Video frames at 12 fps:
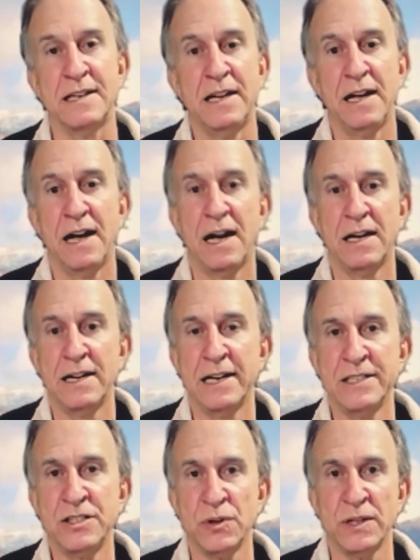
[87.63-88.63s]
Uh,
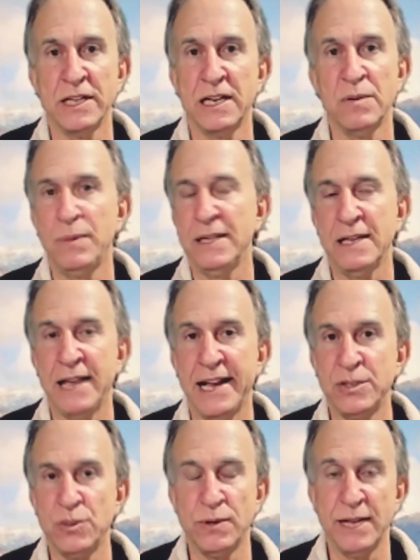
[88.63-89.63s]
it's certainly going to be the
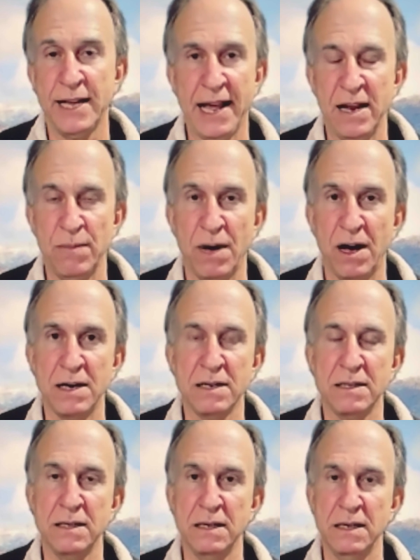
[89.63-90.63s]
case with the AMOC,
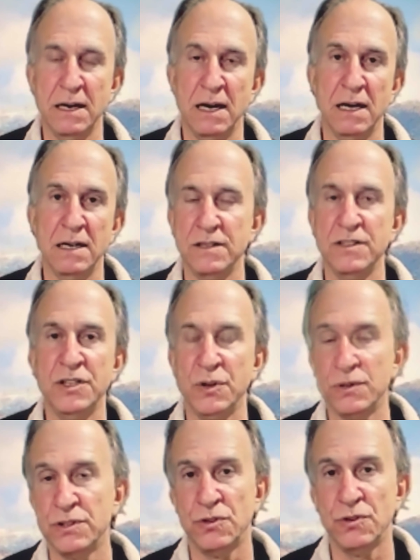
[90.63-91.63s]
the uh, you know
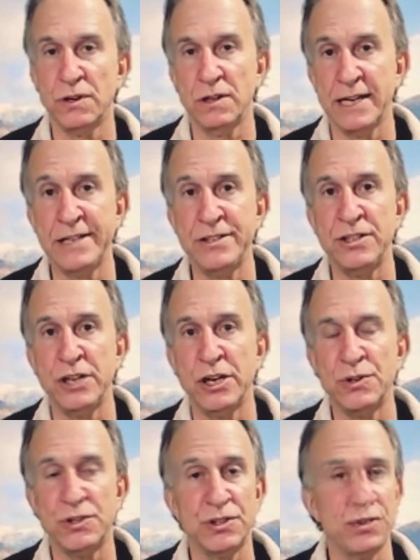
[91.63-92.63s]
the circulation, the
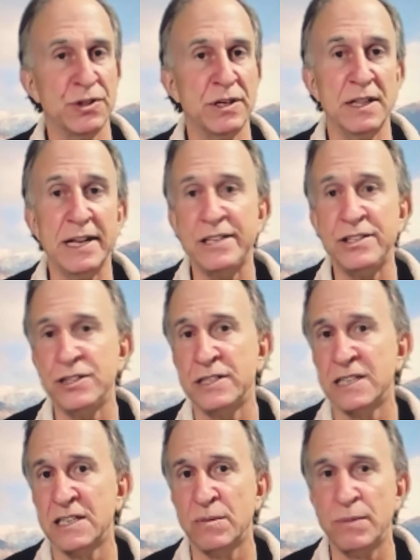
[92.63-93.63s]
ocean circulation. It's
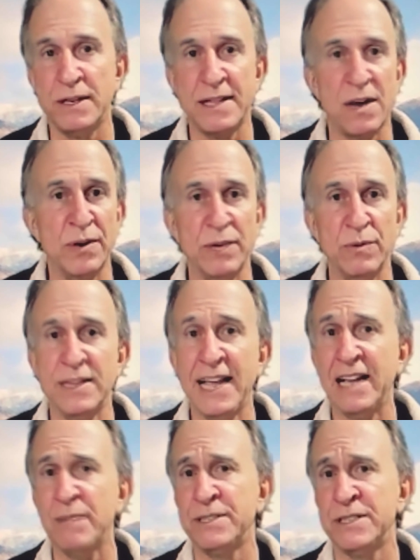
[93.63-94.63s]
going to be that way with the
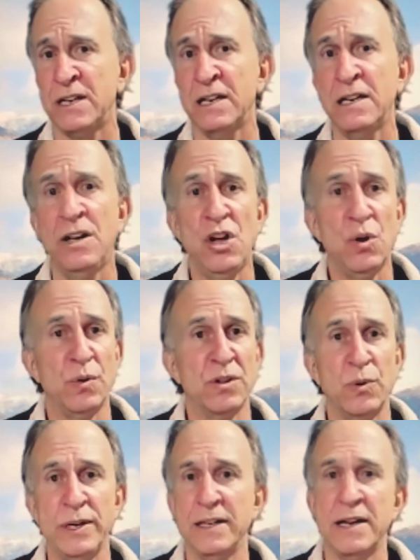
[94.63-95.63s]
Amazon, with
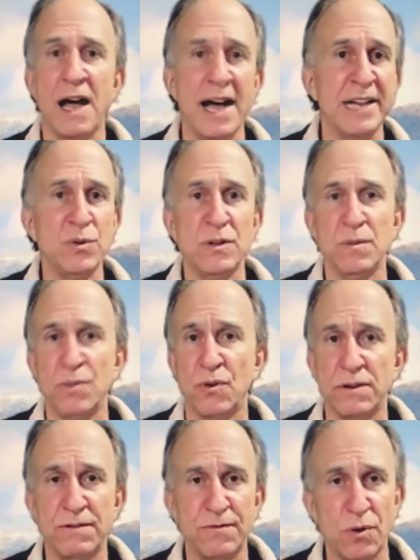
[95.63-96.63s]
Greenland ice, with
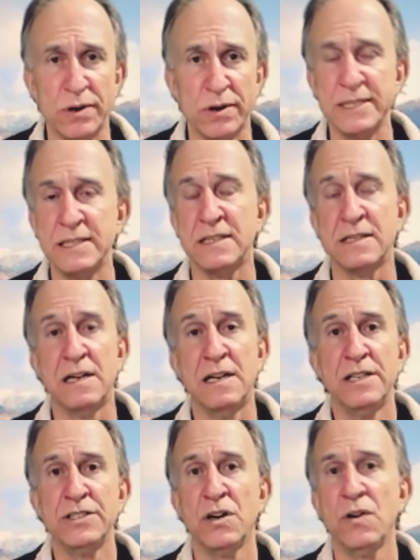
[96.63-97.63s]
boreal forests.
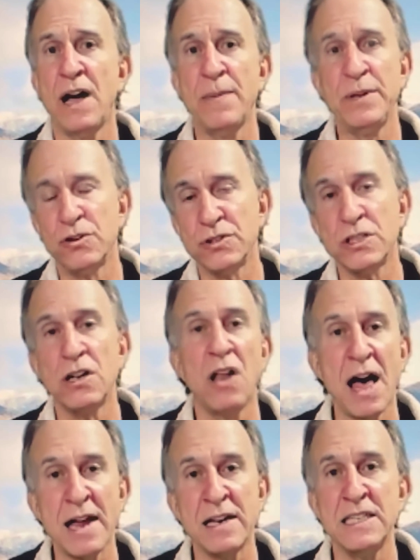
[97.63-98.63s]
So I mean, there's a
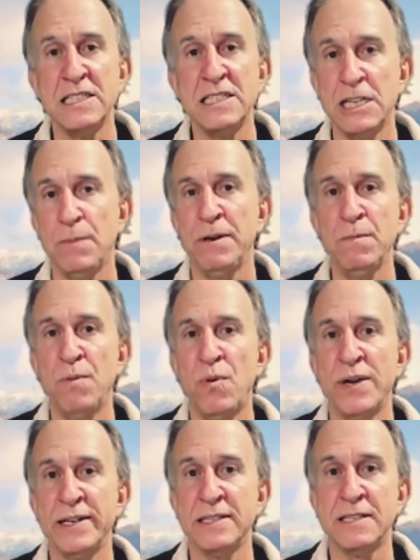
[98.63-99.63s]
lot of these tipping
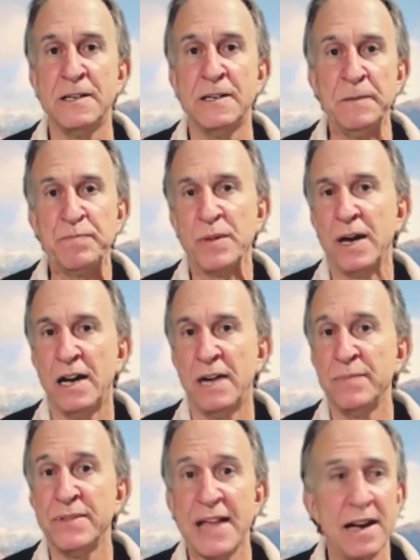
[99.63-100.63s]
points
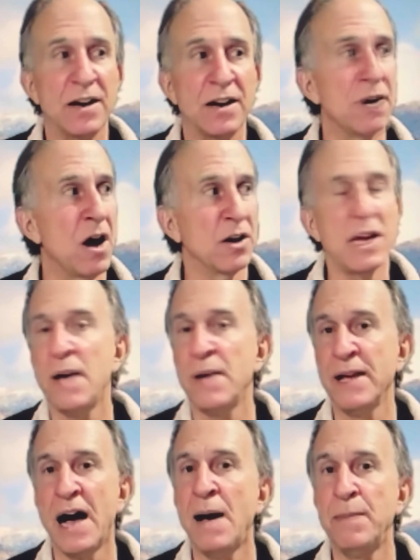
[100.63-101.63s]
um, that are, are
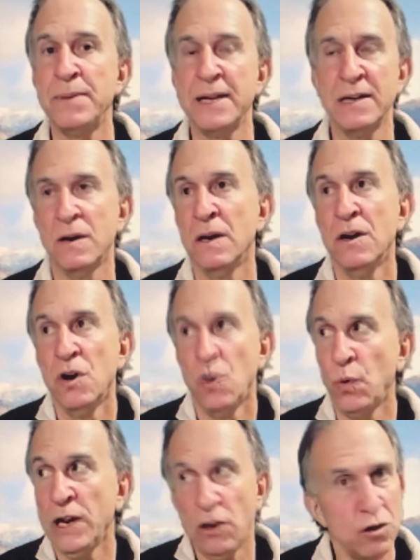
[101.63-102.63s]
coming up. And
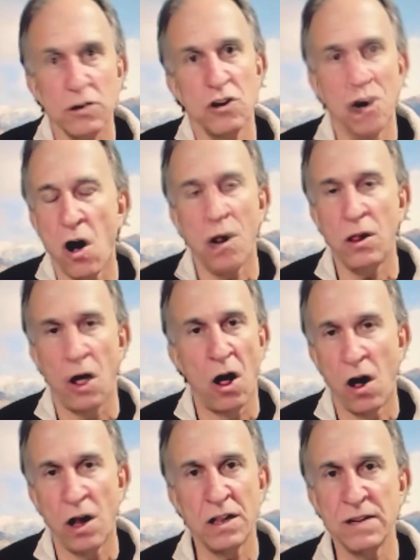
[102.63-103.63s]
we could call
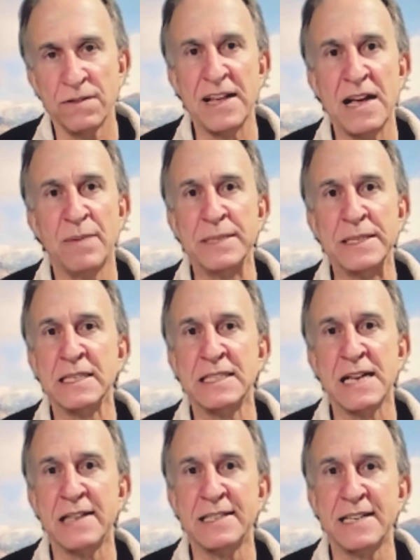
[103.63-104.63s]
all of them in the
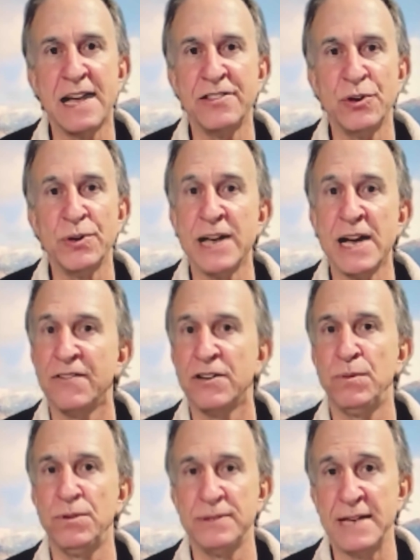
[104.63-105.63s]
sense that they're
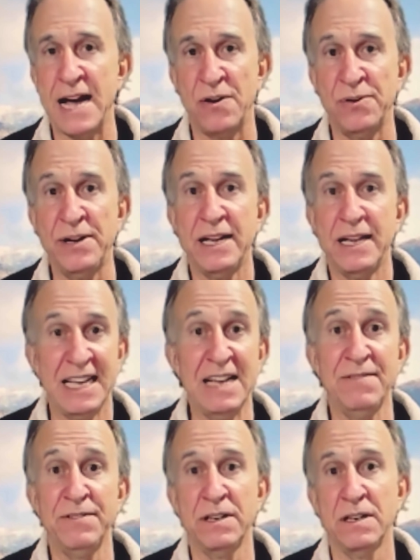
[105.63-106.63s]
inevitable now,
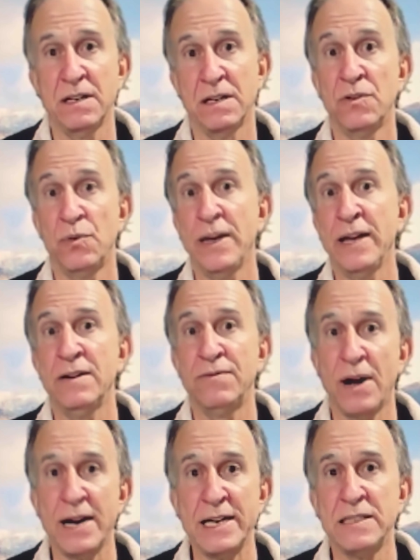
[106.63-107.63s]
given the rate of
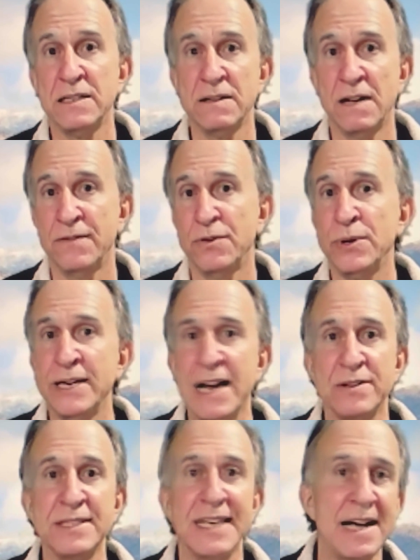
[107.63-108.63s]
rise of, of
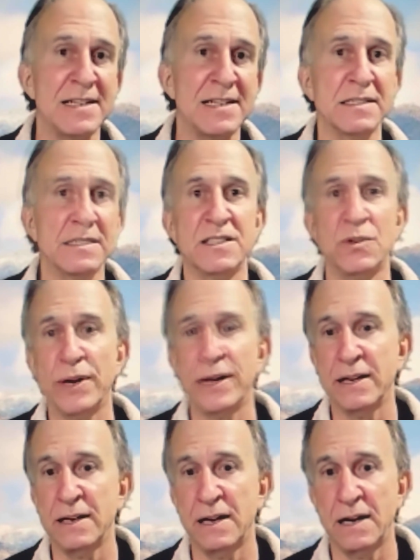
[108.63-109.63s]
greenhouse gases, the
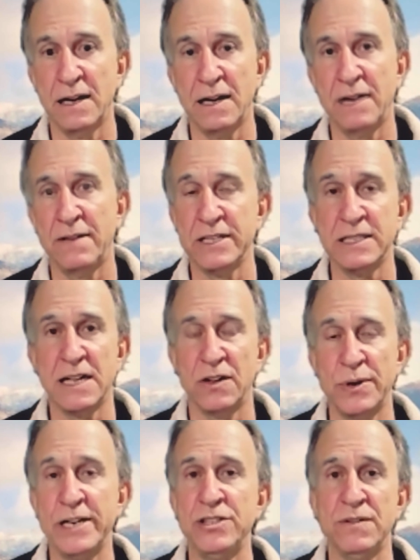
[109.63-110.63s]
rate uh, of
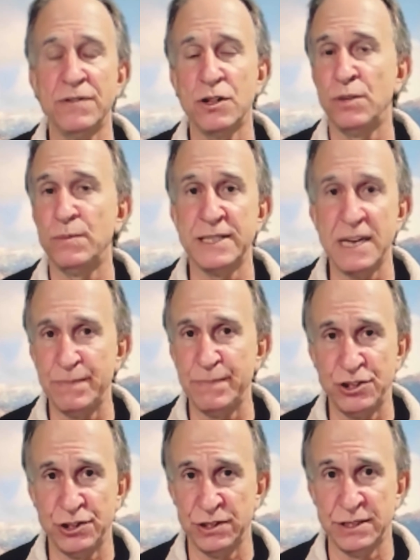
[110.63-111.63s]
acceleration of global
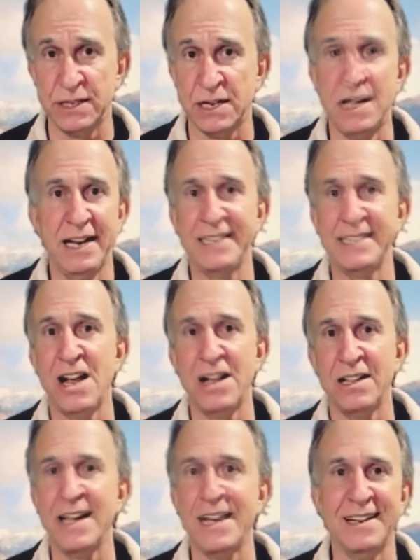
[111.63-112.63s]
temperatures. It's not like, uh,